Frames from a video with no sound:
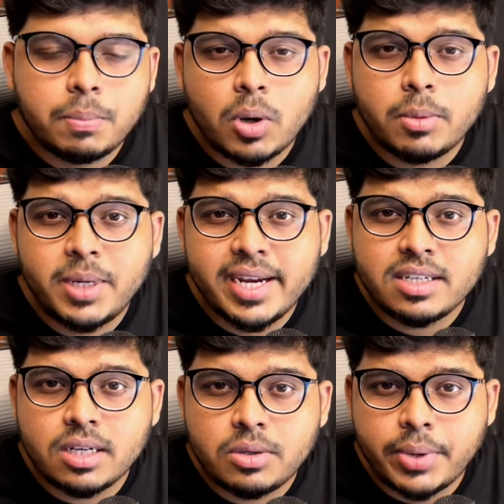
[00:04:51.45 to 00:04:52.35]
Probably
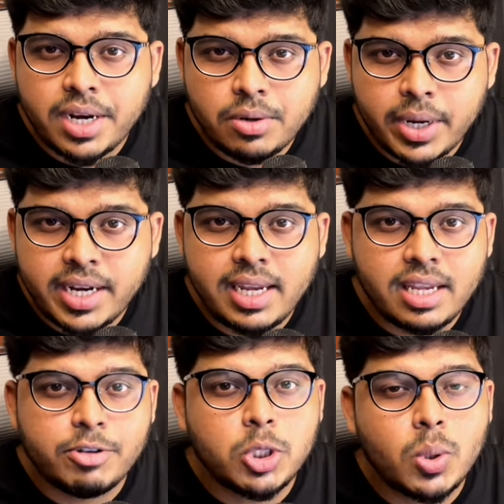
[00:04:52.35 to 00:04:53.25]
until 2020,
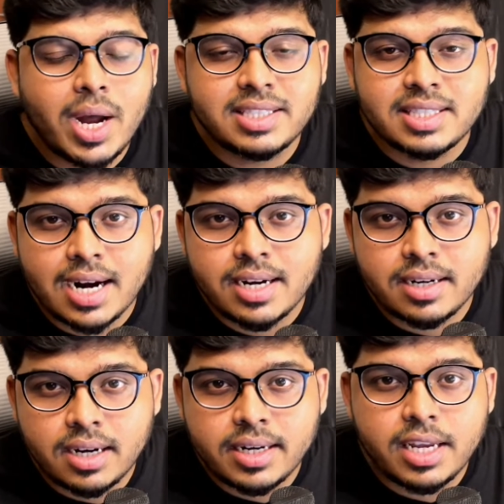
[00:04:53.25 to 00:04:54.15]
even though I started
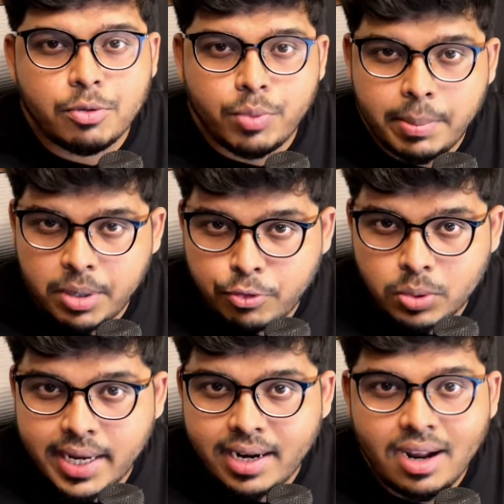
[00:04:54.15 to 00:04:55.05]
earning way before
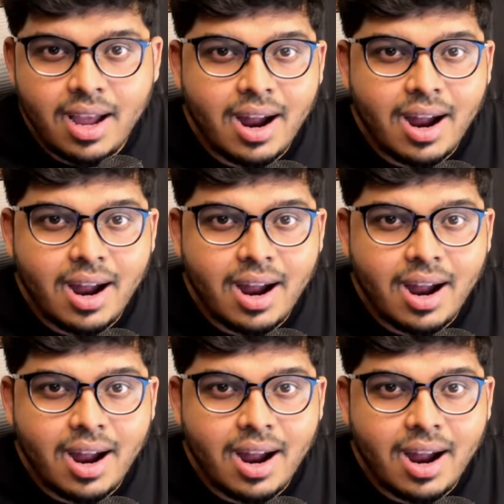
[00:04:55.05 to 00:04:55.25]
that,